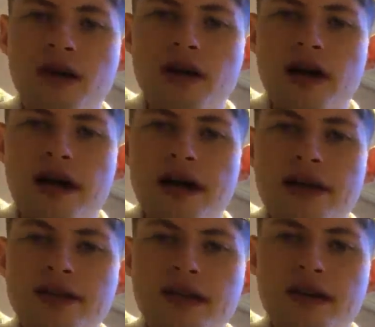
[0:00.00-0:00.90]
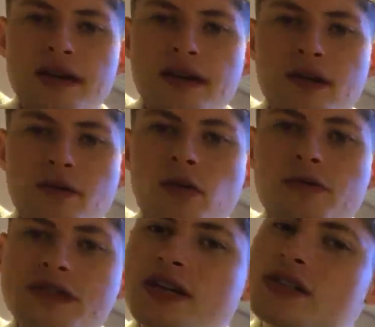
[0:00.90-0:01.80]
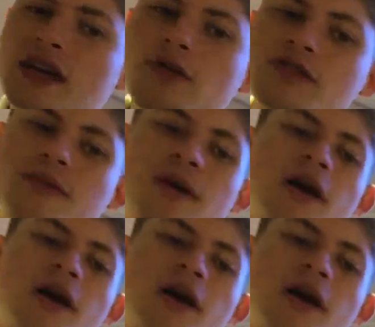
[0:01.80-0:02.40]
And Wolf is saying stay awesome.